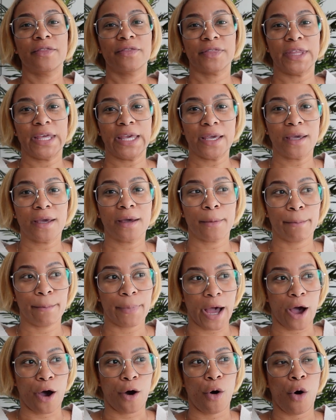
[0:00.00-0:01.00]
Think
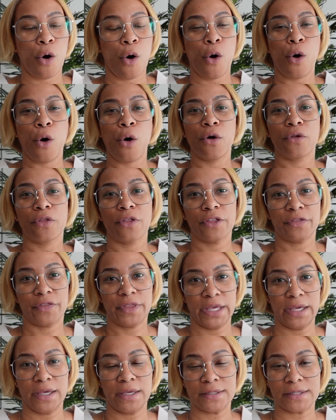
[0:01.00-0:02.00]
about all the
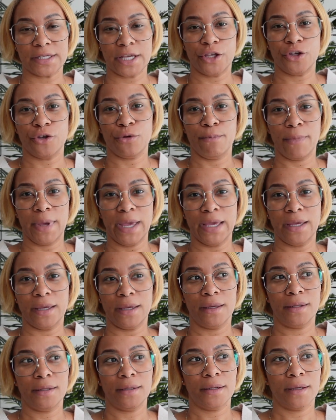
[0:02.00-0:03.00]
things that you
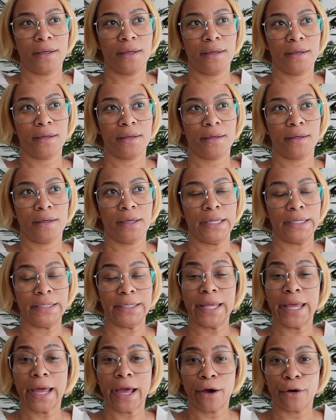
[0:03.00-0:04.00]
may
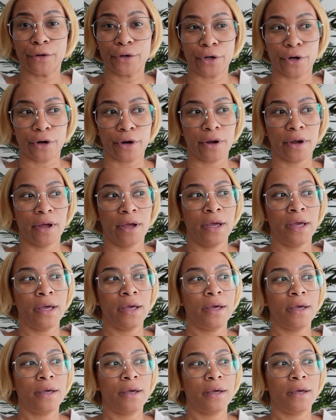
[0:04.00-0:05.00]
encounter,
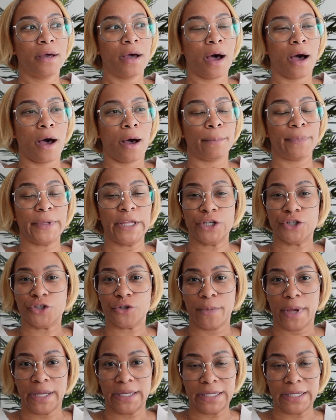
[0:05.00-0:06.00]
things you
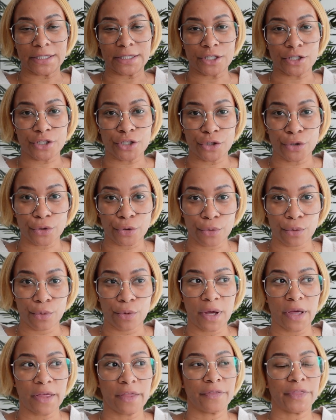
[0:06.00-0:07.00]
may to
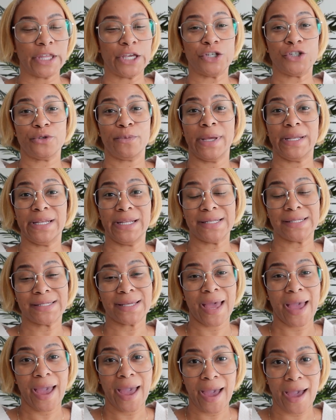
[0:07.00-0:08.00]
do, things you may need to
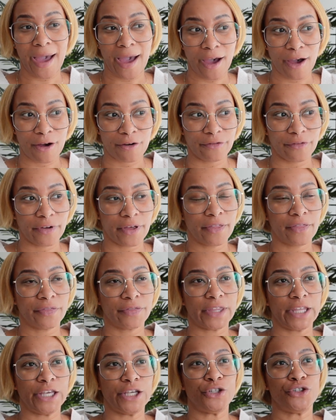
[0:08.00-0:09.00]
have,
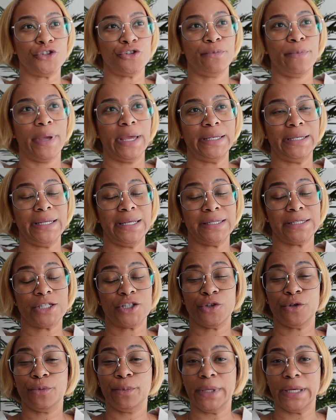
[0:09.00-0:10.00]
things you may need
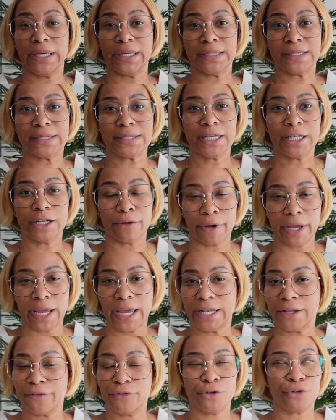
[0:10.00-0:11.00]
to be considering.
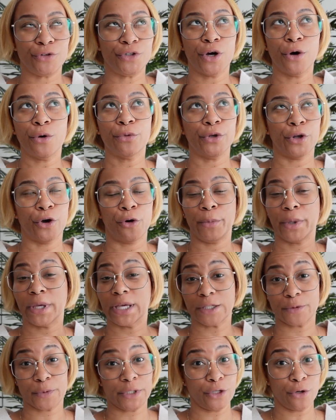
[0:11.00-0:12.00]
And if you don't know,
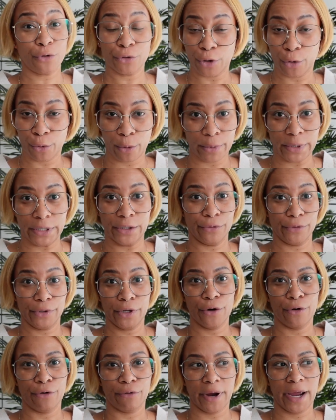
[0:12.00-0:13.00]
because we don't know what we don't
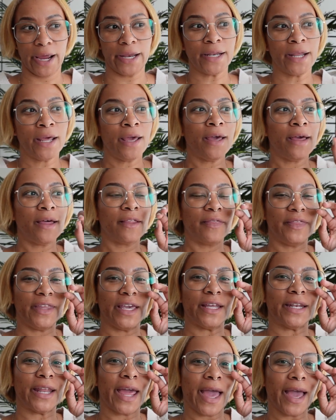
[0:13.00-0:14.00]
know, right?
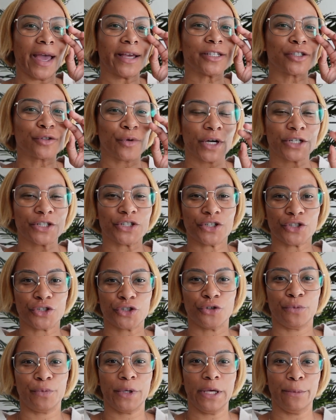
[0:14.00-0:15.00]
Then ask questions
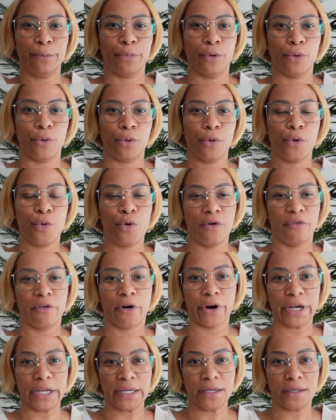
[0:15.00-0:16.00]
to people who have
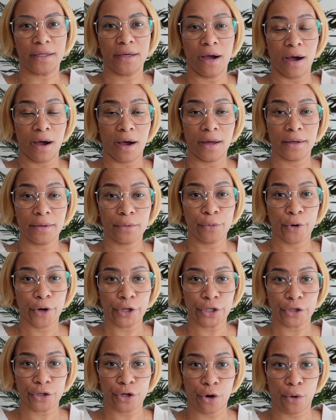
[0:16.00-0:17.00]
already gone where
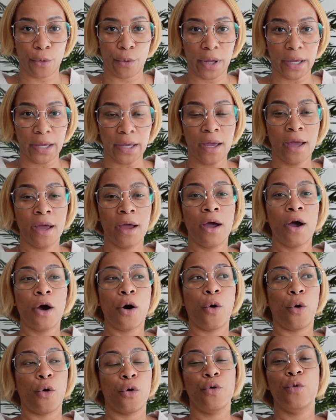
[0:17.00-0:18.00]
you're going
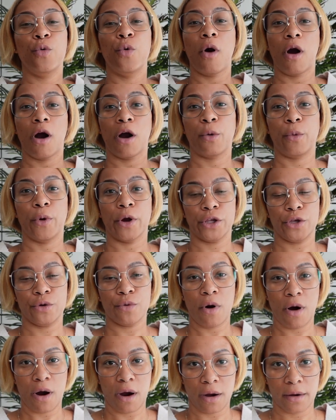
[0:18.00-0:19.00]
or who are where you
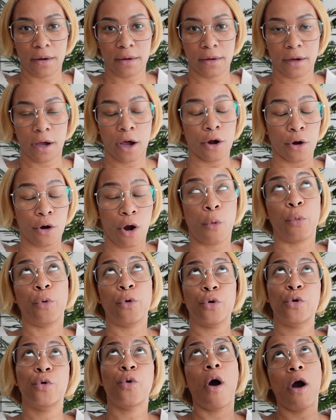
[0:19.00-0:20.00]
are, or
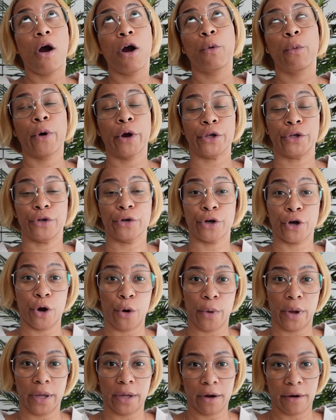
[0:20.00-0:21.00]
who are where you're
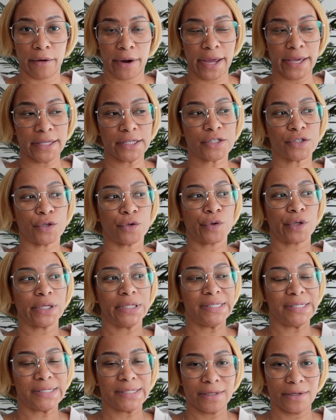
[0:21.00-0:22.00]
going, all right? So
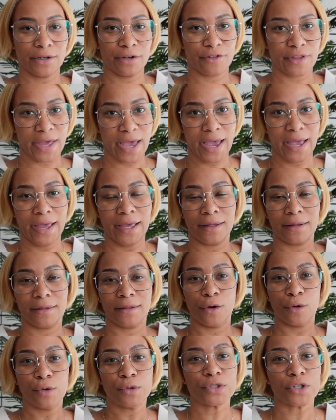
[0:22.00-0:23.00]
consider that. And
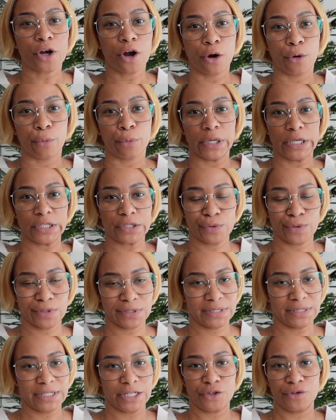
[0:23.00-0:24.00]
those are
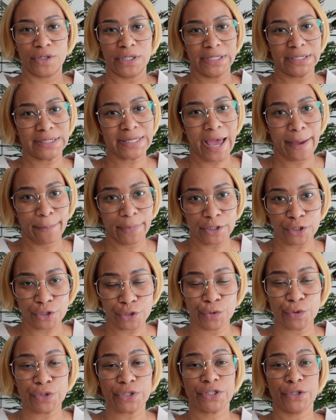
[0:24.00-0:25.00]
resources that you need to tap
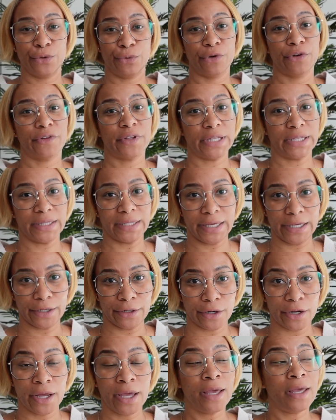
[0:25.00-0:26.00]
into sooner than
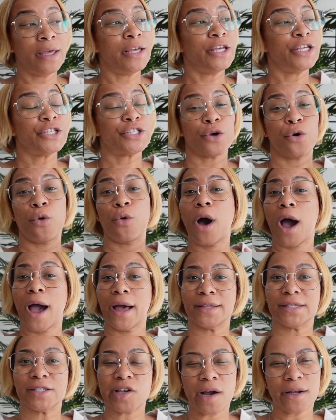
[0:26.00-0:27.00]
later. So
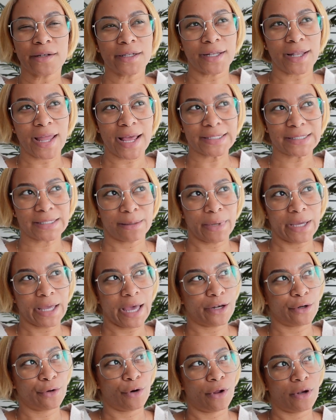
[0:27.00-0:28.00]
I talked the last time I
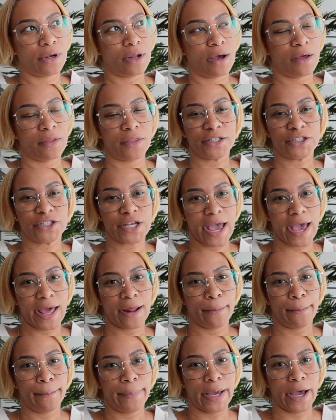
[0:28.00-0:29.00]
got on the chat
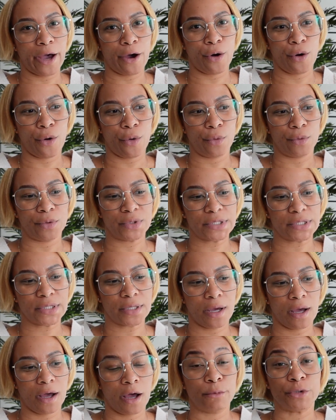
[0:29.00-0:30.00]
about
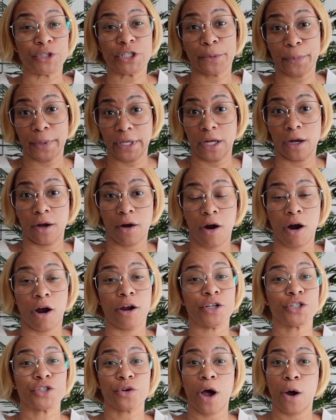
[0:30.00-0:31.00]
shipping a
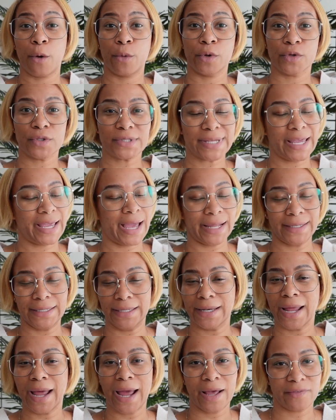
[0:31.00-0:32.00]
car. So I will say I
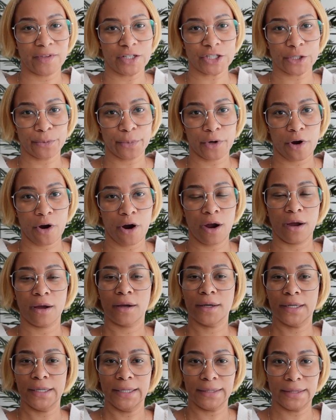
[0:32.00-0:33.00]
did not have to ship a car,
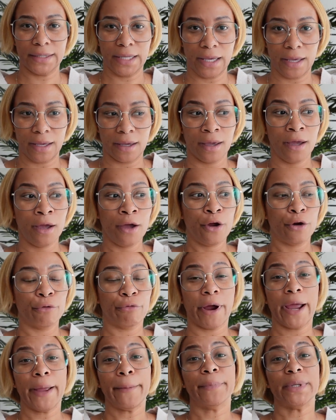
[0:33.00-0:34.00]
good thing,
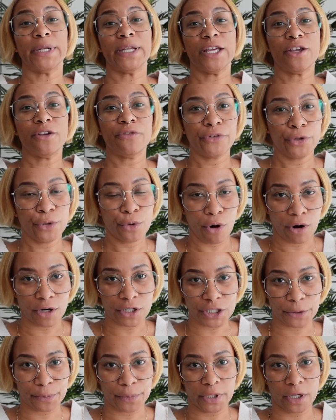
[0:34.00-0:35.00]
right? But if you are
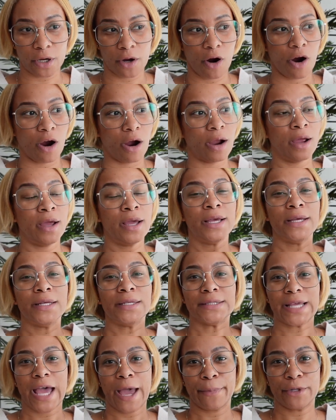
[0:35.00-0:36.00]
shipping a car,
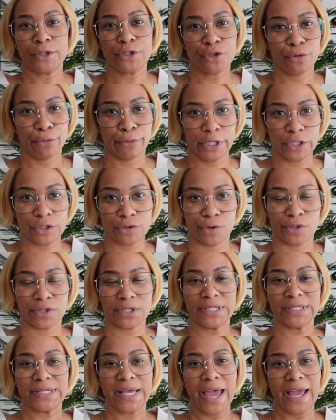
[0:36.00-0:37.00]
tap into
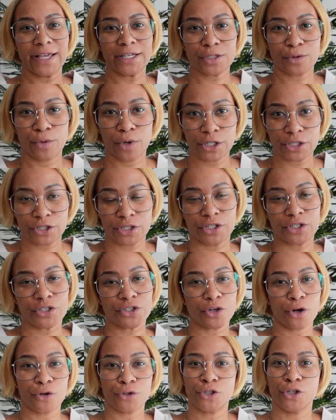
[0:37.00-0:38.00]
resources, ask questions,
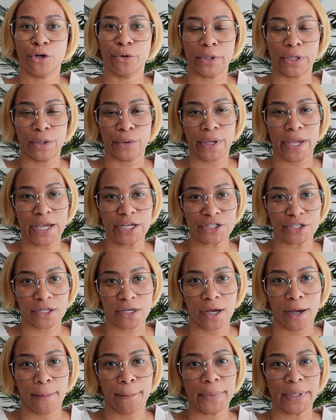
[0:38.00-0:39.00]
talk to your relocation
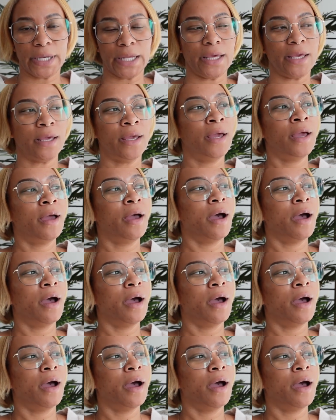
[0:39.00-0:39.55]
company,